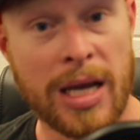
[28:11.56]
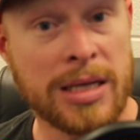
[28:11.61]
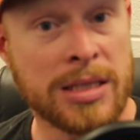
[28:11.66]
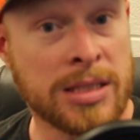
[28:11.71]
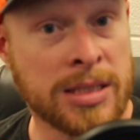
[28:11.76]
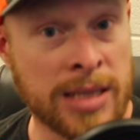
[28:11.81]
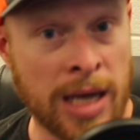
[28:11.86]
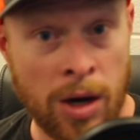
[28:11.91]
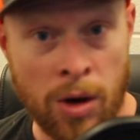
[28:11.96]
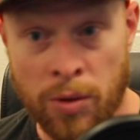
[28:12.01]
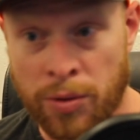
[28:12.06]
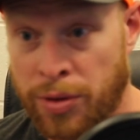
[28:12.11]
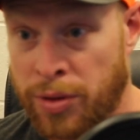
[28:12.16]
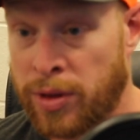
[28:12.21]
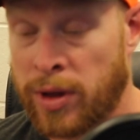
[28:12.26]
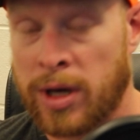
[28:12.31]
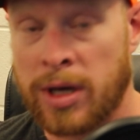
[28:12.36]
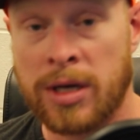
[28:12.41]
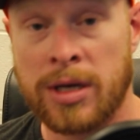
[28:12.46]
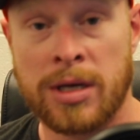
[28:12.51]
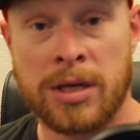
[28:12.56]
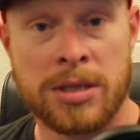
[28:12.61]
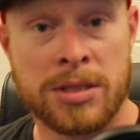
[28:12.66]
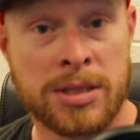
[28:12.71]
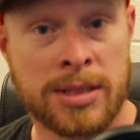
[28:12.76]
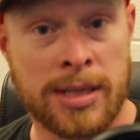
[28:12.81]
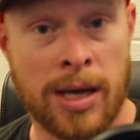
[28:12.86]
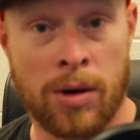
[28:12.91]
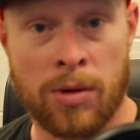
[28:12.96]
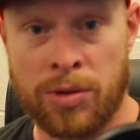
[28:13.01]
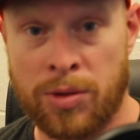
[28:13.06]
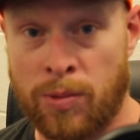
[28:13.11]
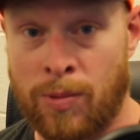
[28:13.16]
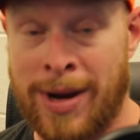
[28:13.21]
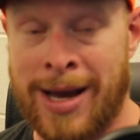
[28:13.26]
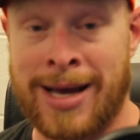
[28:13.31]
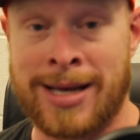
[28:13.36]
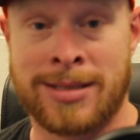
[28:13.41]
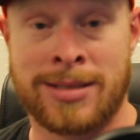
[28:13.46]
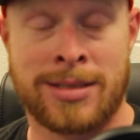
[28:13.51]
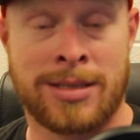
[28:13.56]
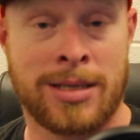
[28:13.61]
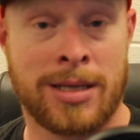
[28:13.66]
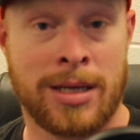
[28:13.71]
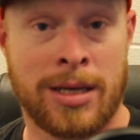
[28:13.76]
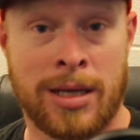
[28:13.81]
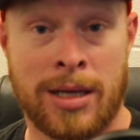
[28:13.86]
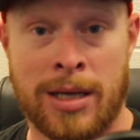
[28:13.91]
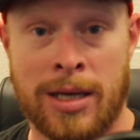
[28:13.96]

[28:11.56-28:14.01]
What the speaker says: south, southwest,